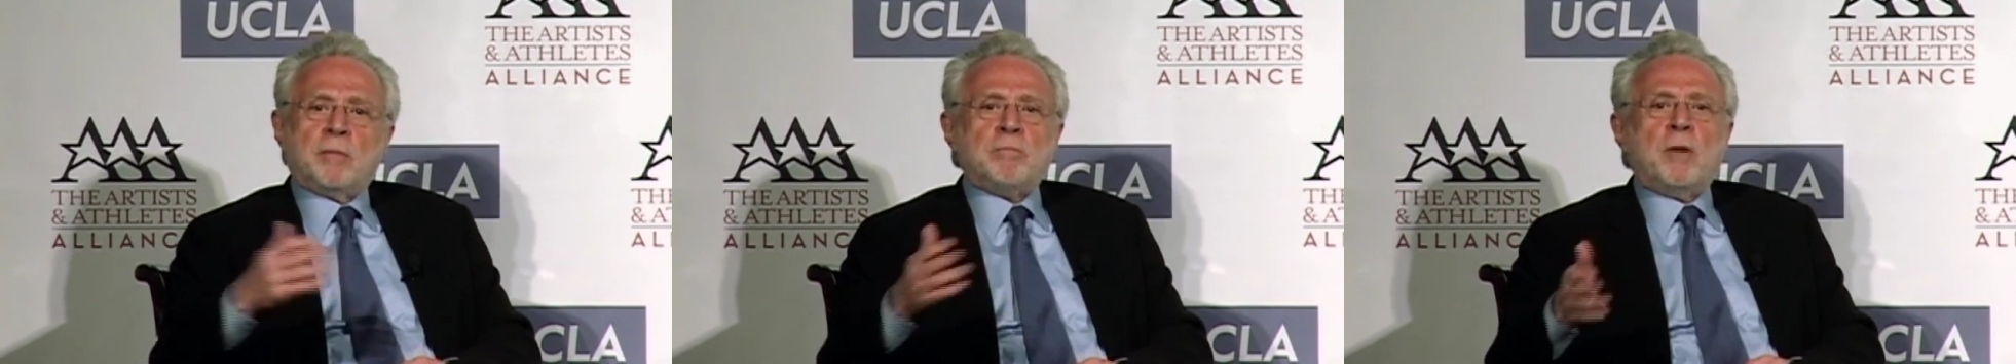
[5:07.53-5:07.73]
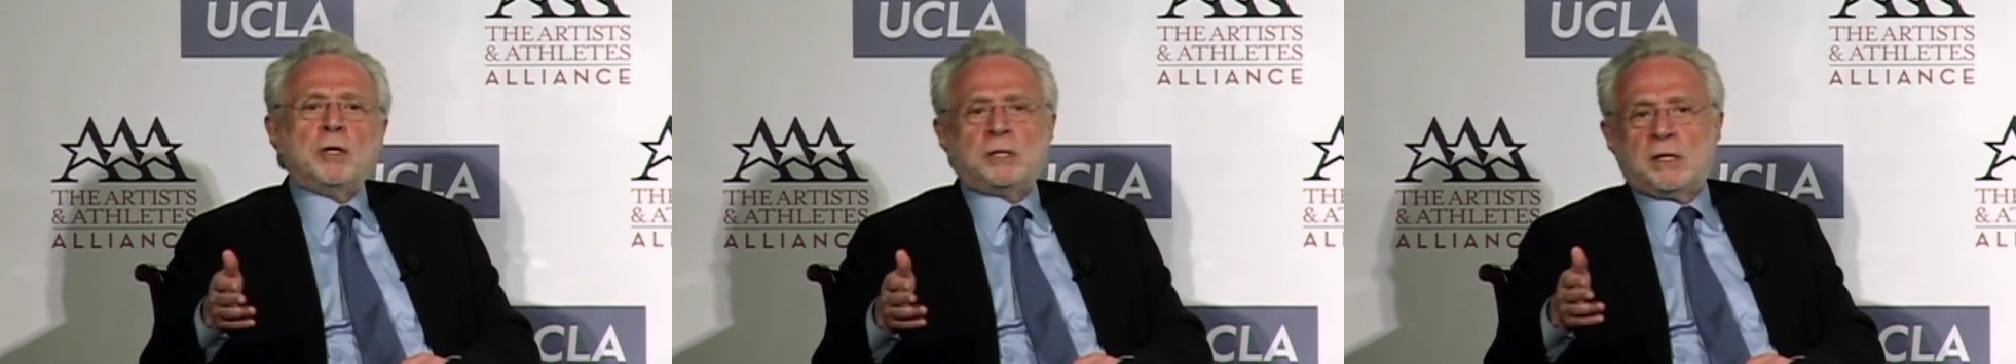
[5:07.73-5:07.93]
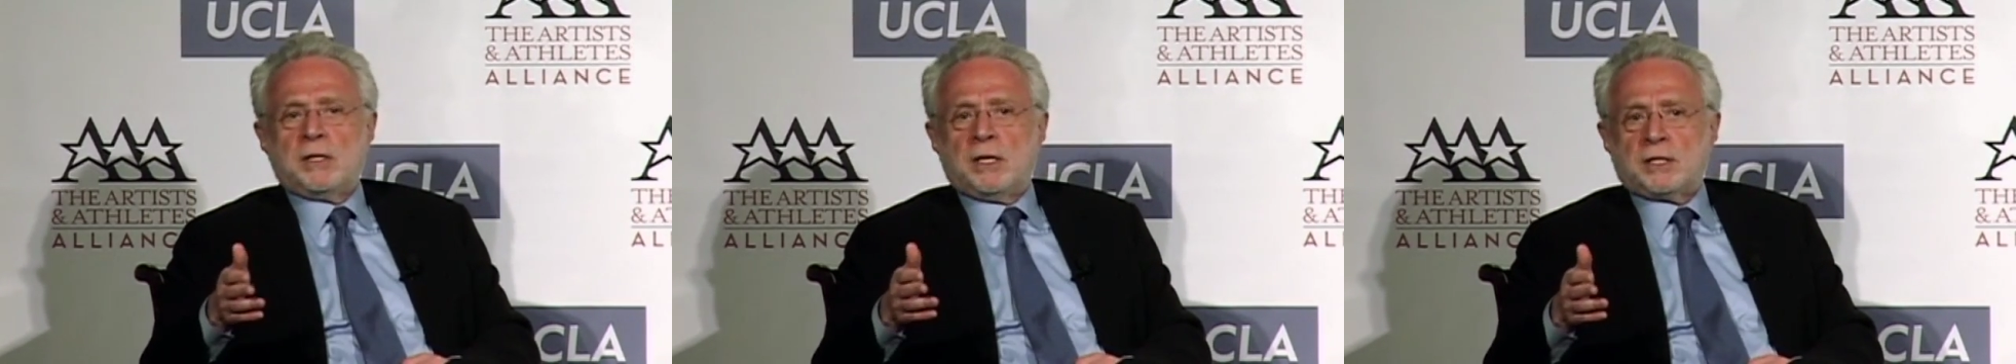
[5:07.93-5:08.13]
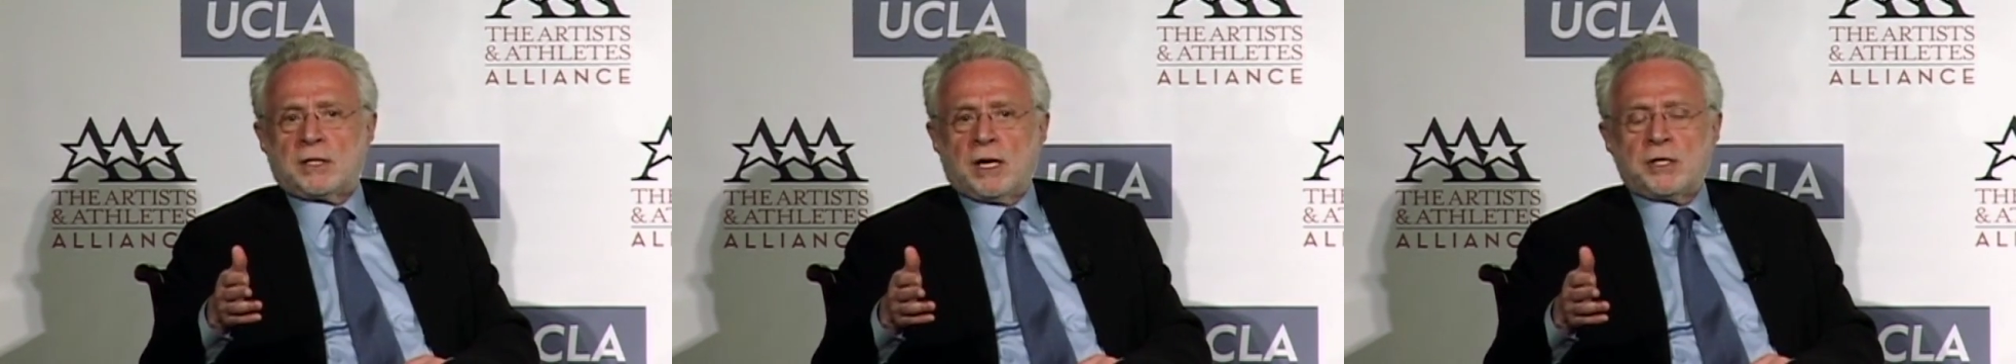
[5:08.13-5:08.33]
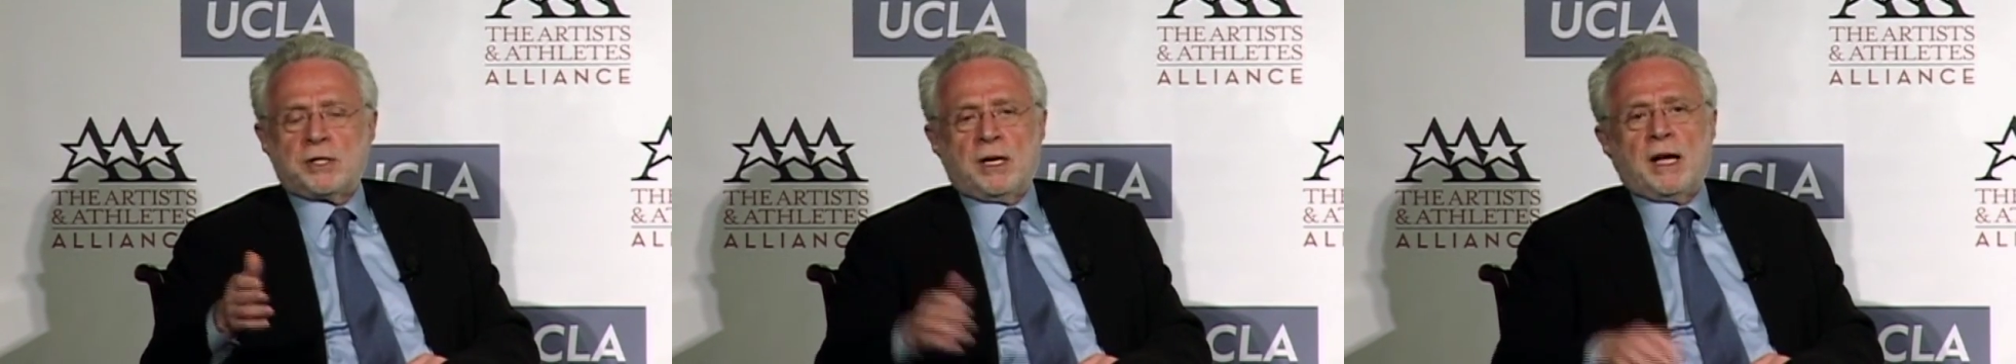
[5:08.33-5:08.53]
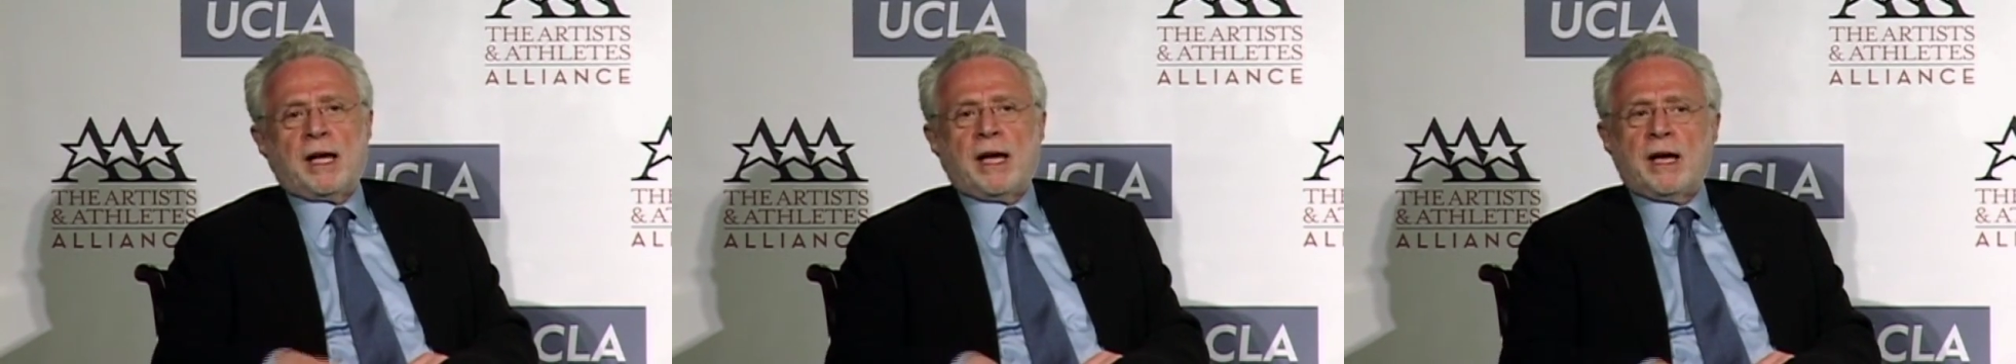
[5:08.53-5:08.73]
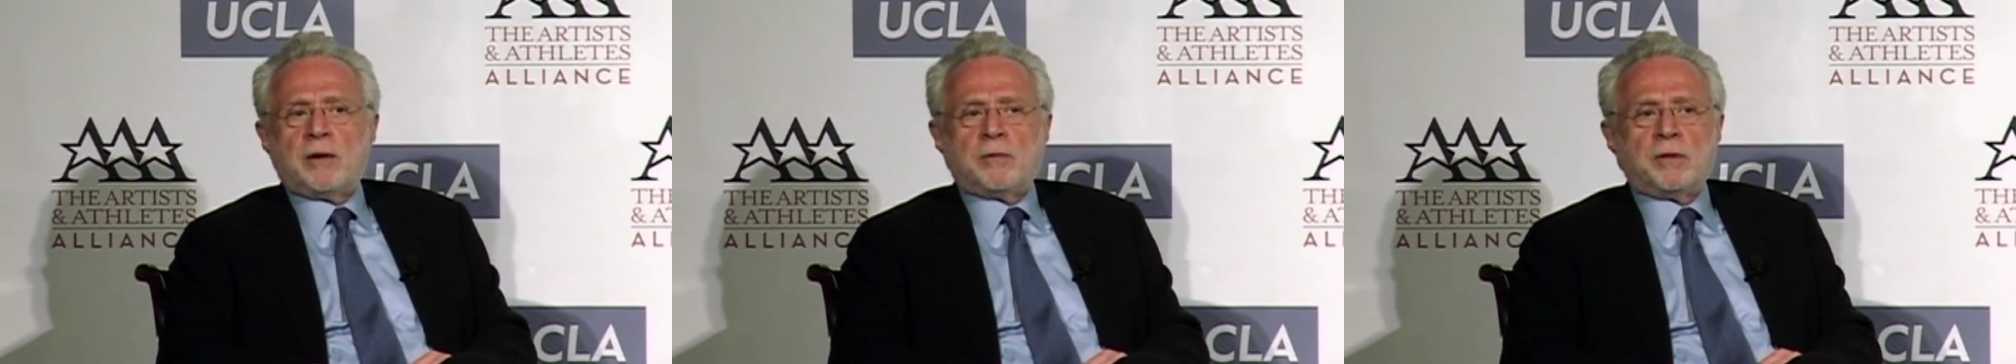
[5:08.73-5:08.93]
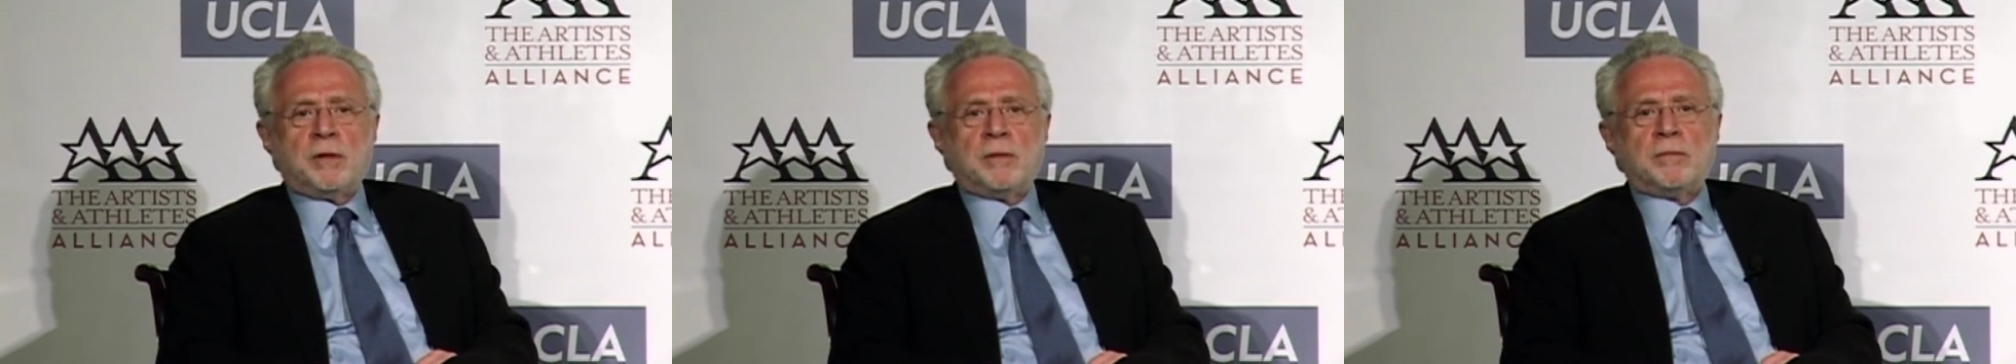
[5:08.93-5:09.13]
most of the discussion I
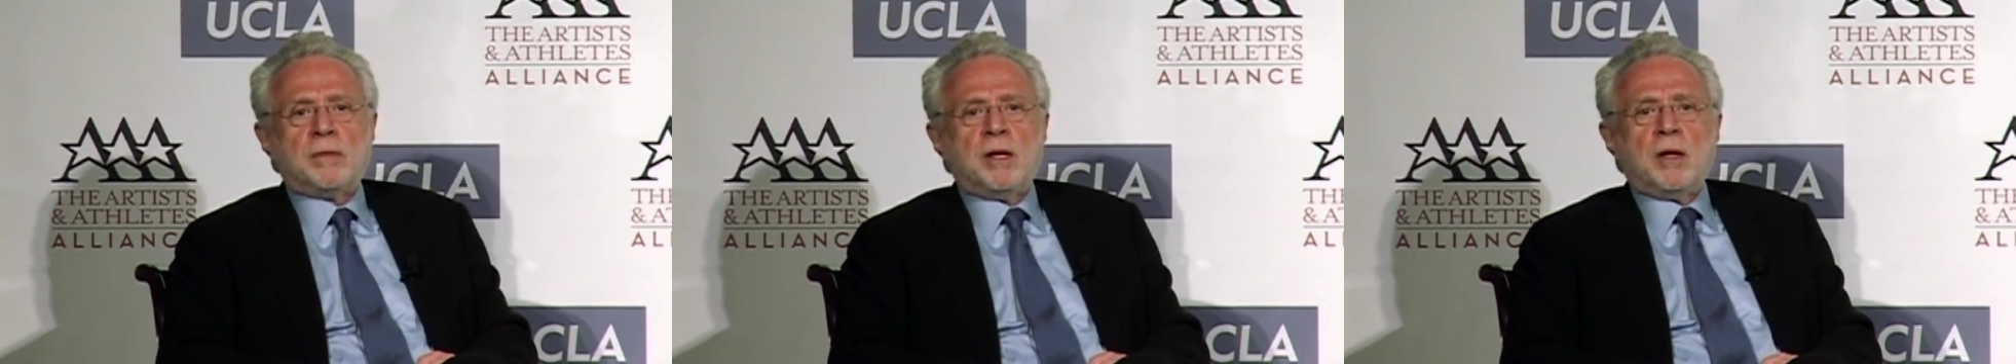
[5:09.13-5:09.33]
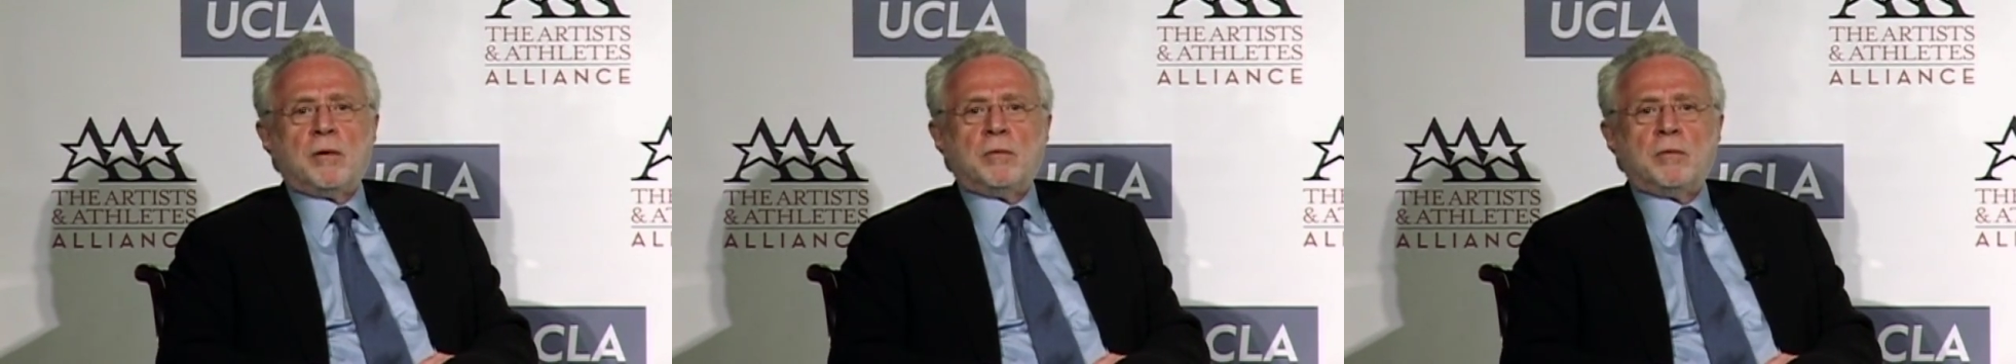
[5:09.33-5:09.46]
had with him